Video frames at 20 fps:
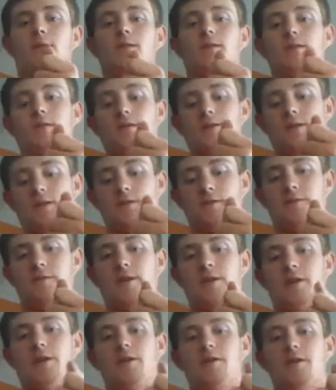This is a
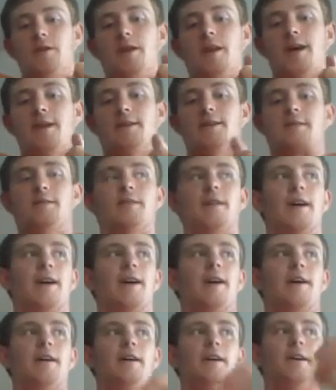very good knot to
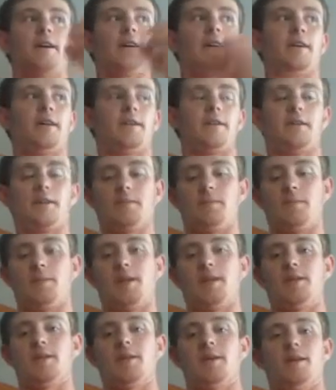tie, and it
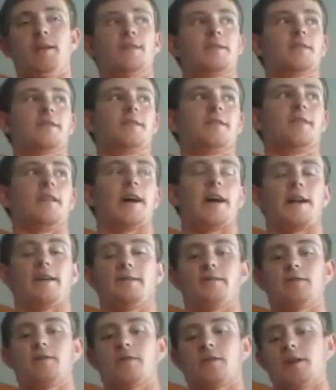maintains a
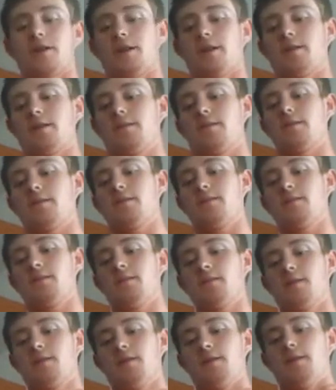lot of strength
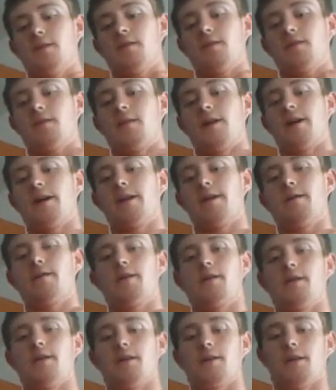in the
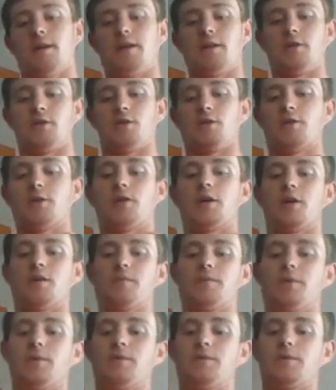line and should
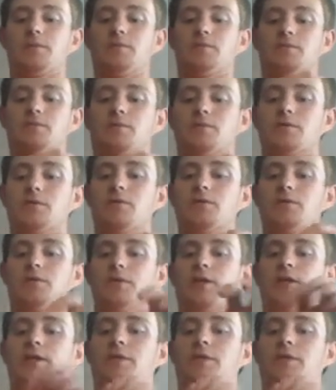help you lose